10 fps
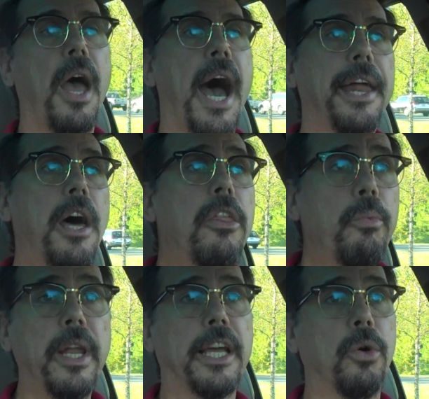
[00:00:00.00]
Another
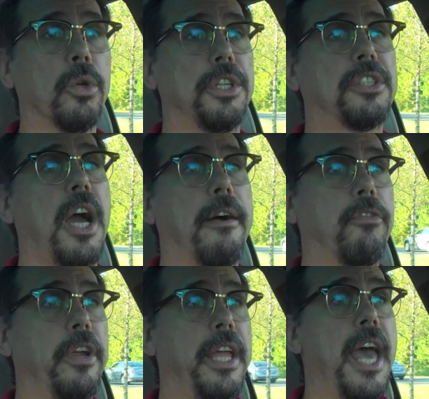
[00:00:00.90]
really cool
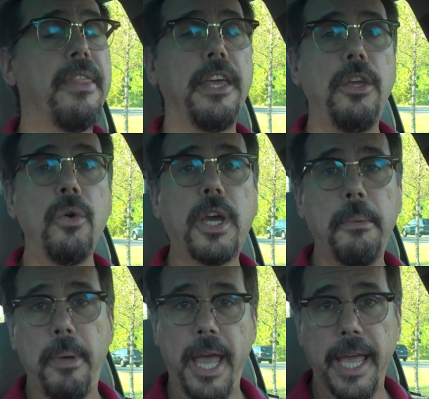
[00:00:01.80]
discovery that you
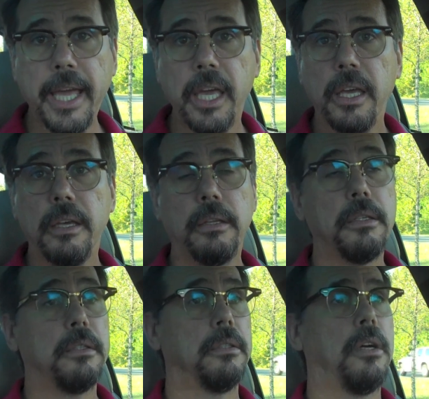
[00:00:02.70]
can make,
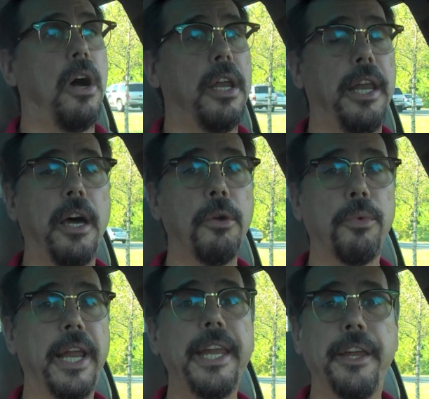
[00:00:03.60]
on an
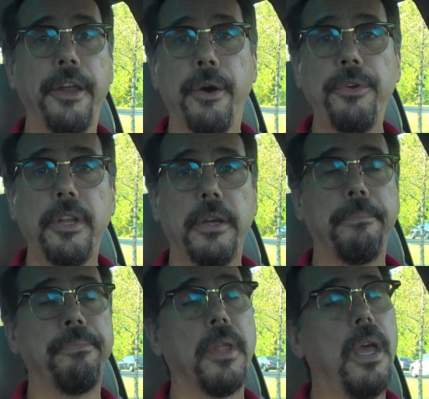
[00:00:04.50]
unrelated note,
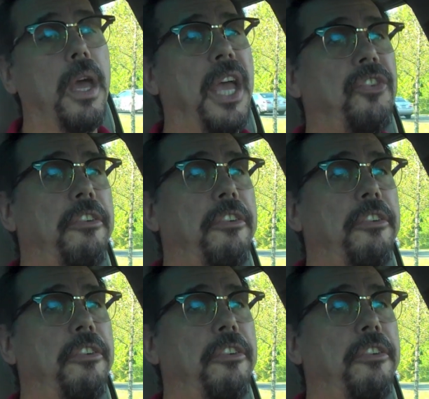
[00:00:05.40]
is